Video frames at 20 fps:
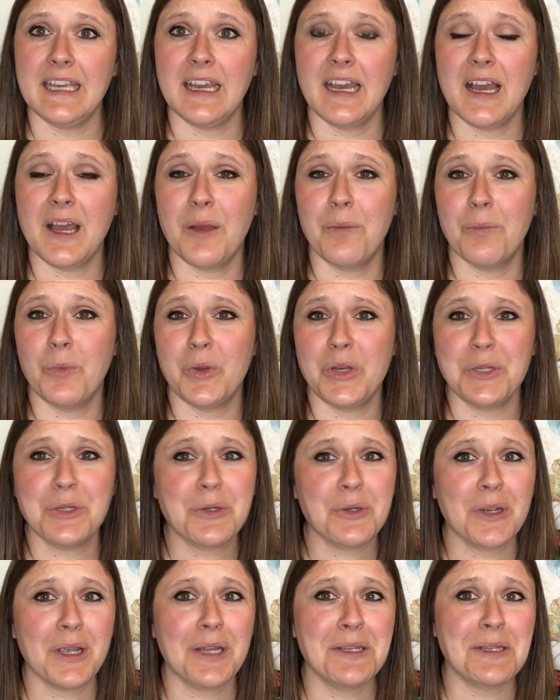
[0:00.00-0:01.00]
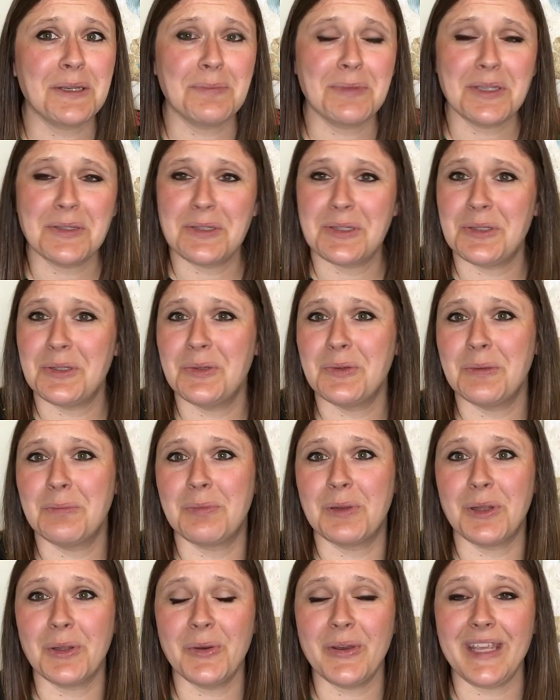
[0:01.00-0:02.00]
Um, when you're a W-2
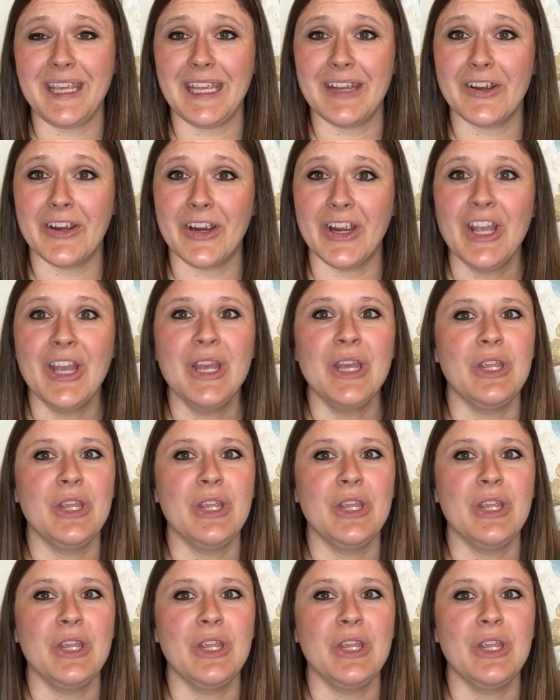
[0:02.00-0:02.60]
employer,